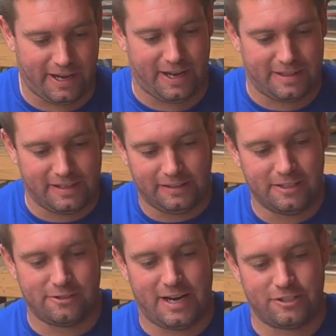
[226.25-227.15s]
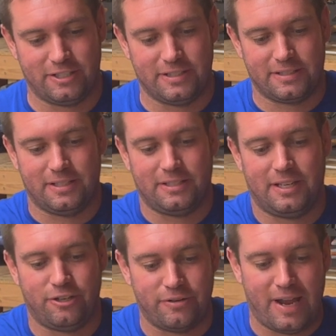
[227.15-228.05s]
and I think these are actually
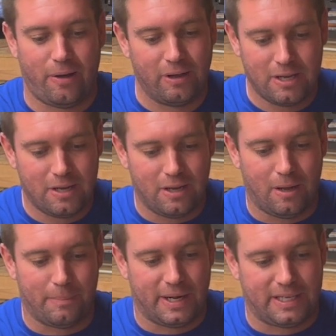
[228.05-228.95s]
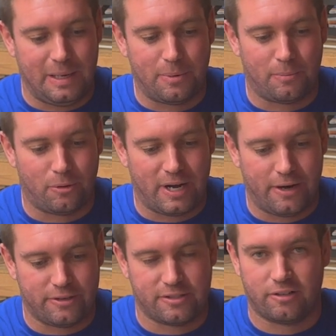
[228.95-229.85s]
discontinued now, um, but I keep them
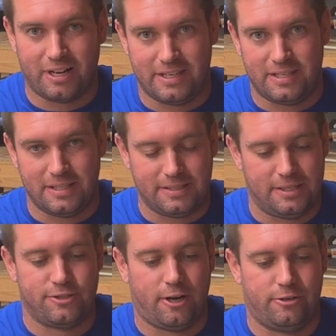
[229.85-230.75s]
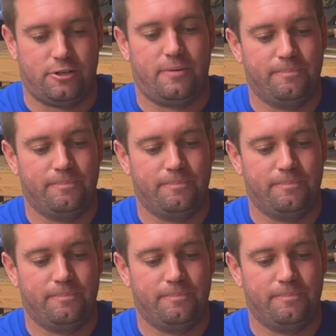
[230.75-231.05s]
around as a great DC charger.